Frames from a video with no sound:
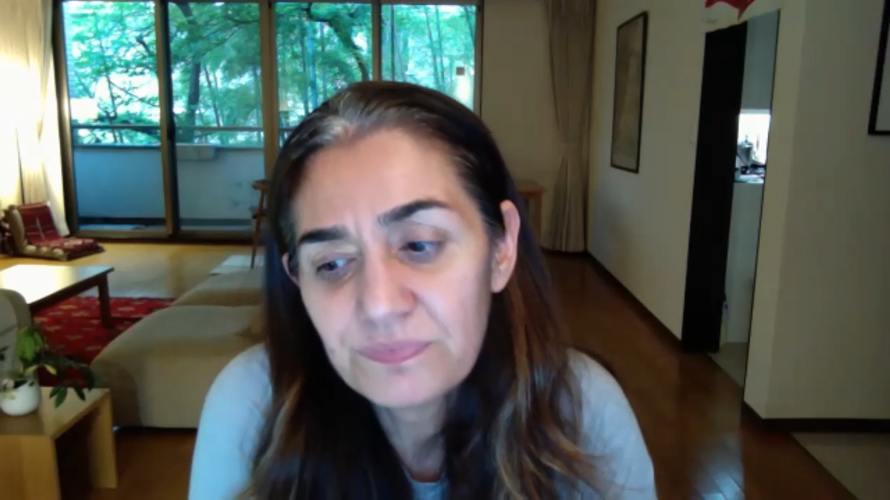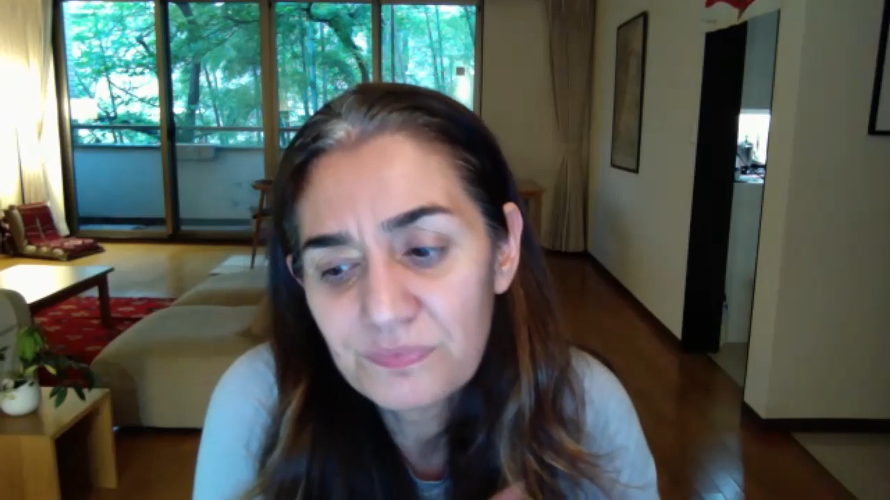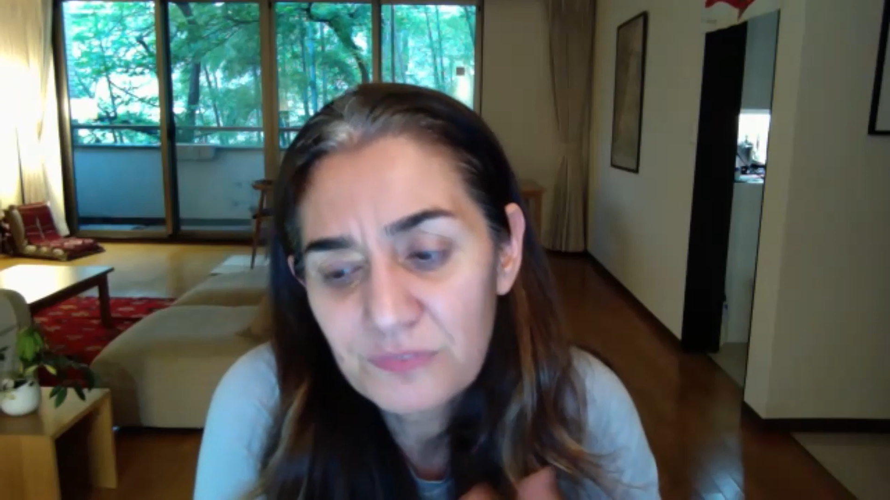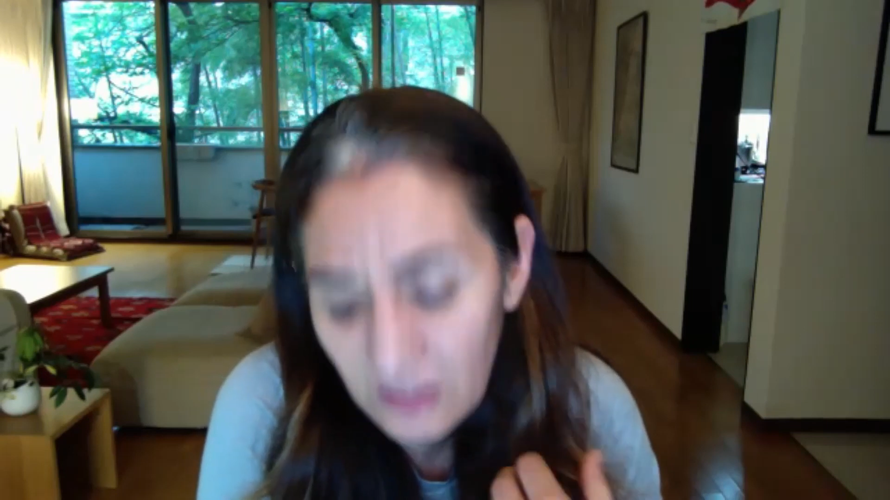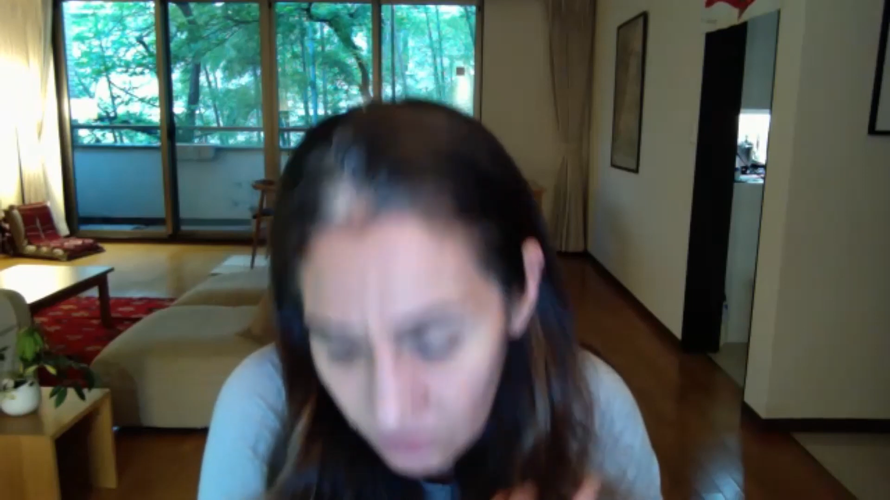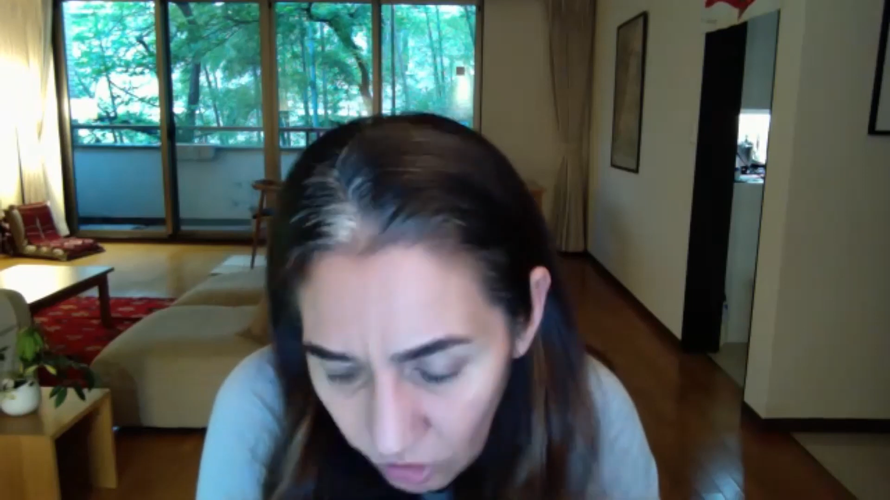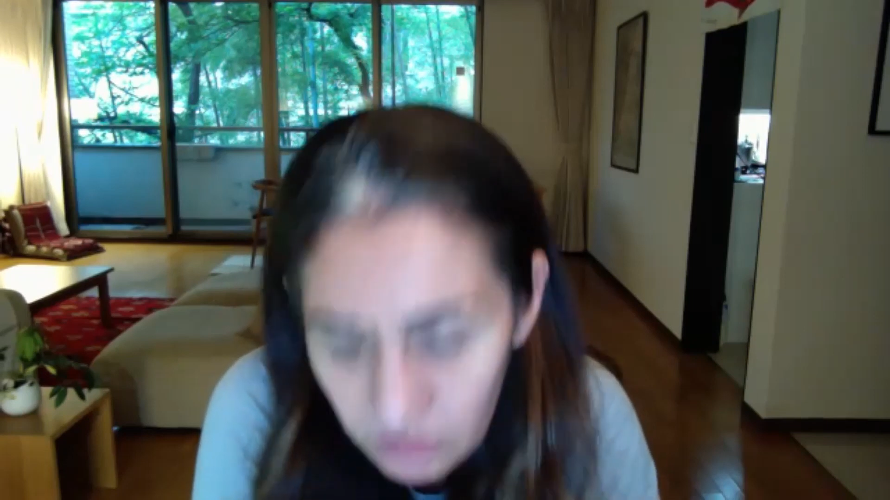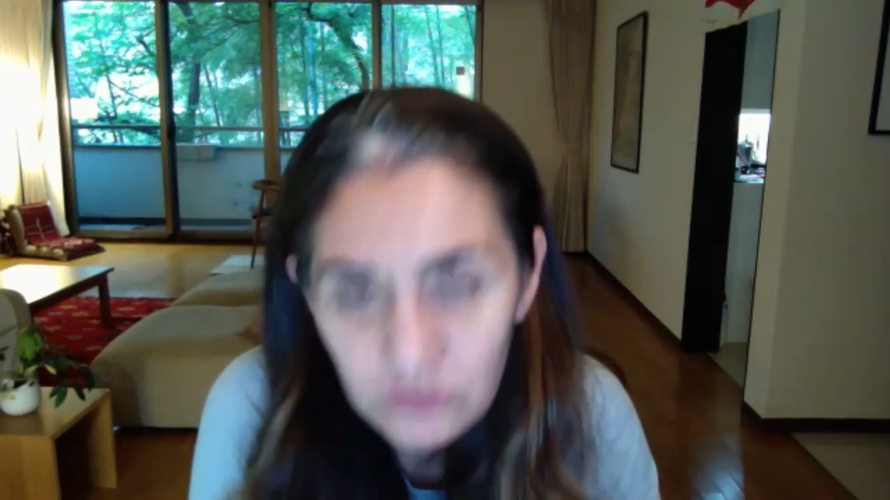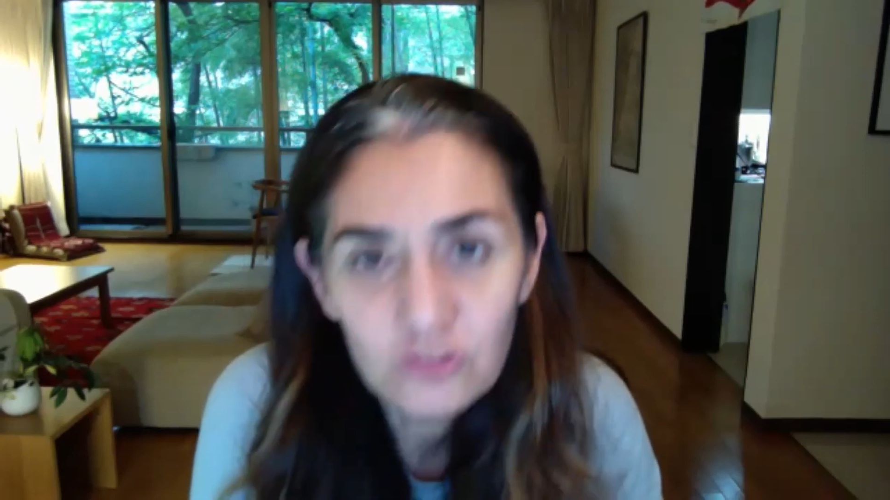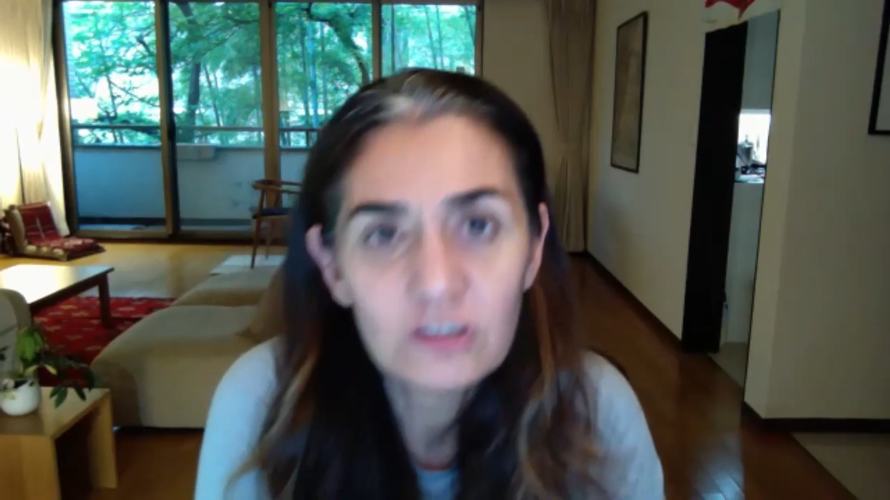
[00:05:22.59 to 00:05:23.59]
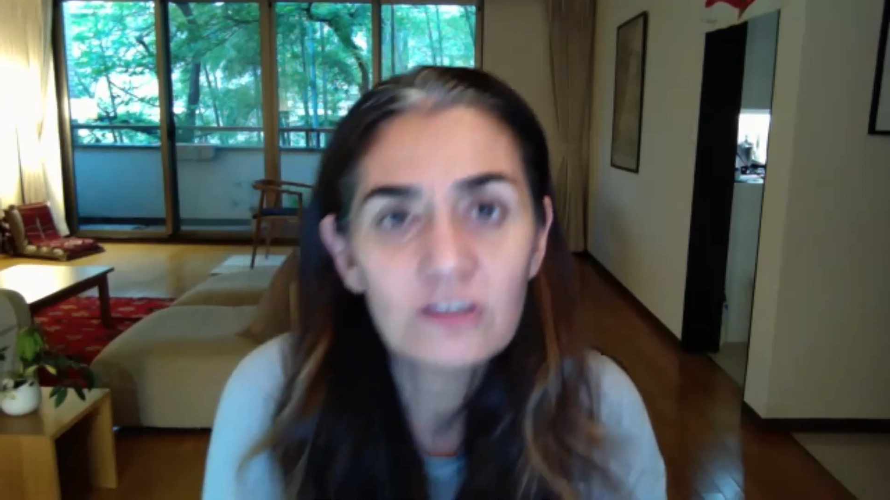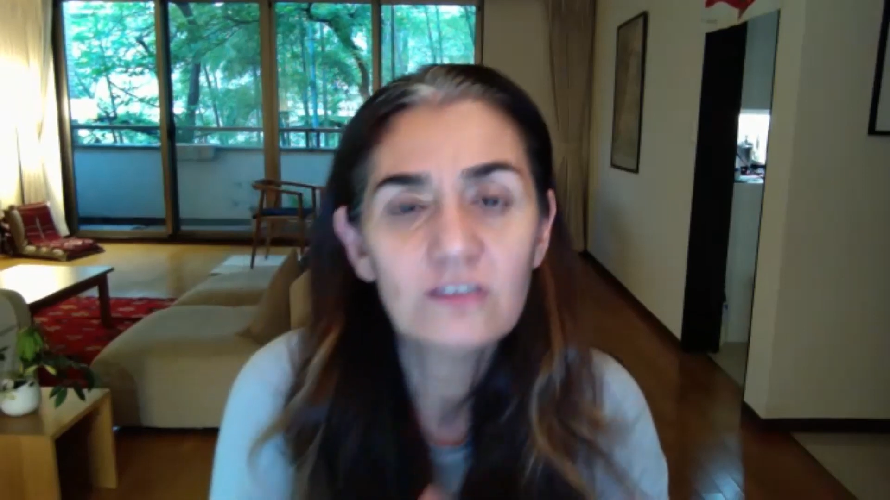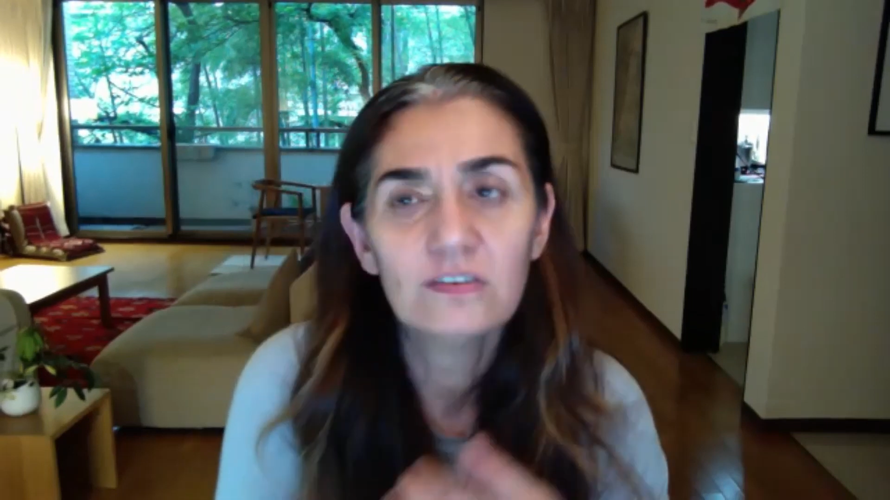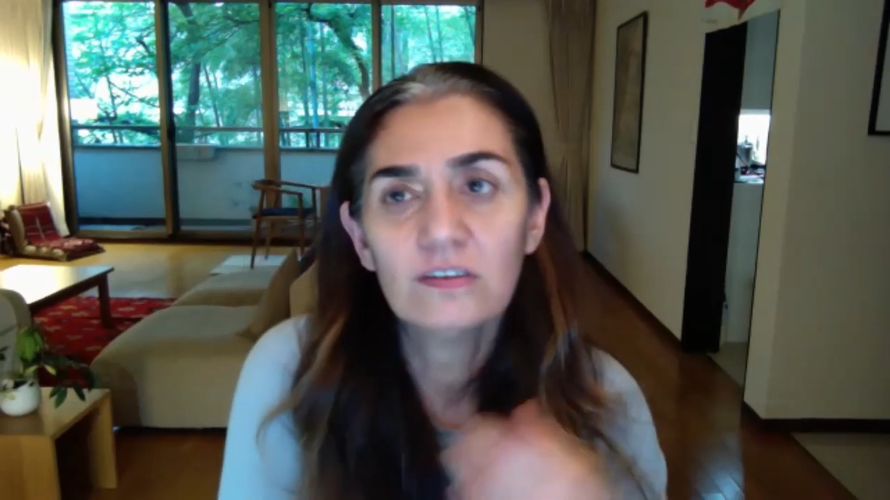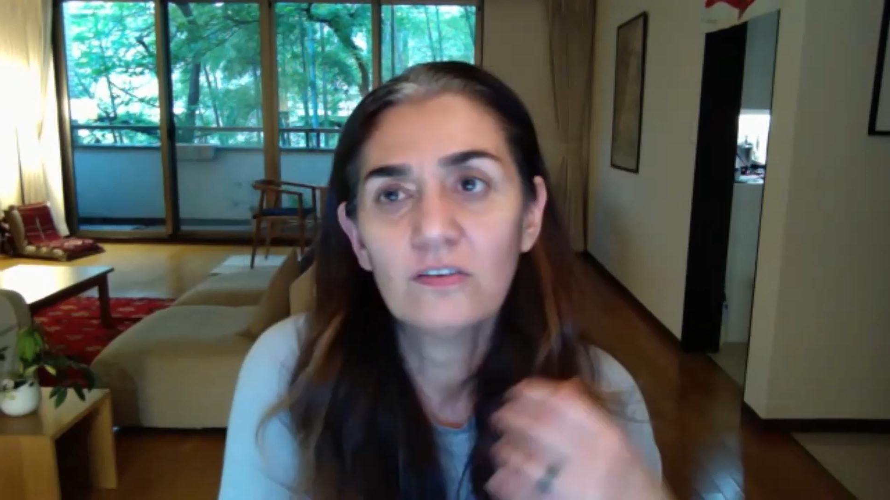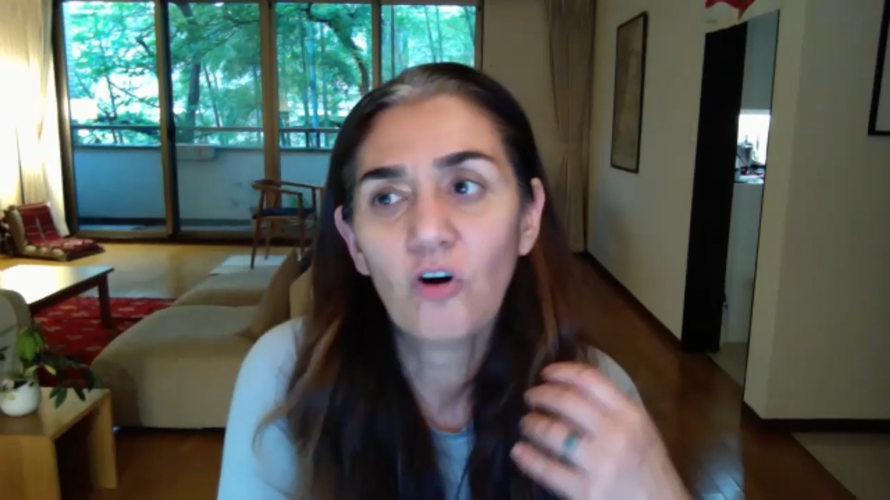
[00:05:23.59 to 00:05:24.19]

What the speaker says: technologies and